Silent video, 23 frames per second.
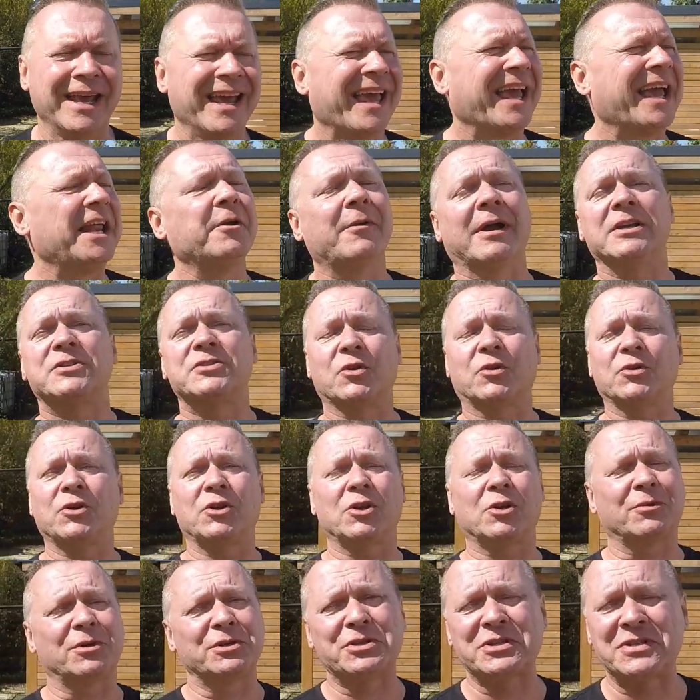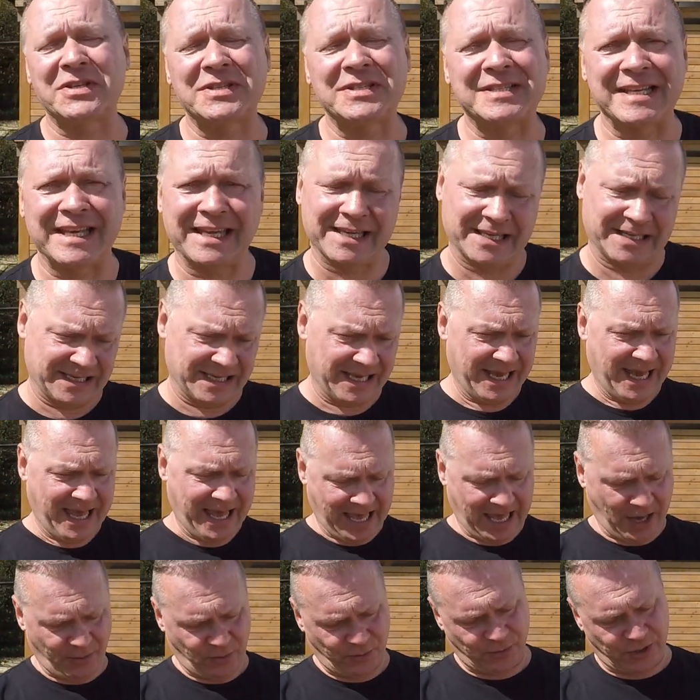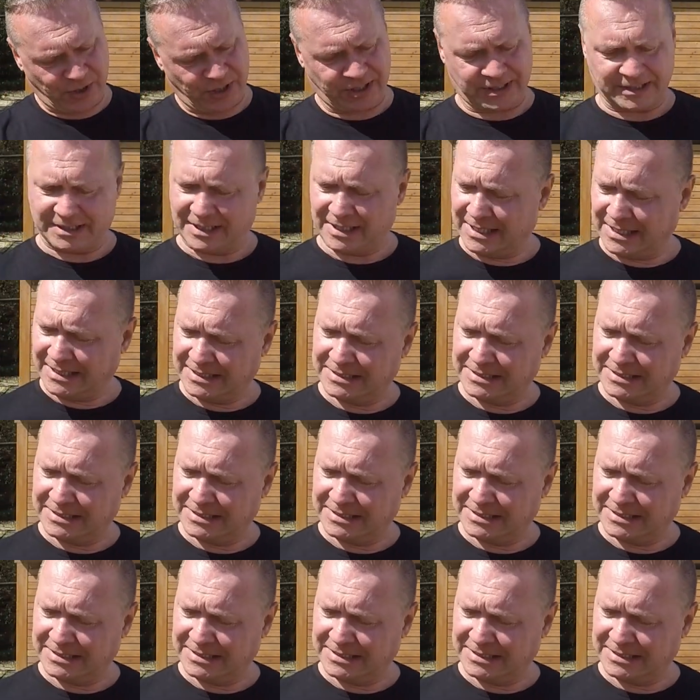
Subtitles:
Anyway, so you know what, just to see how it works.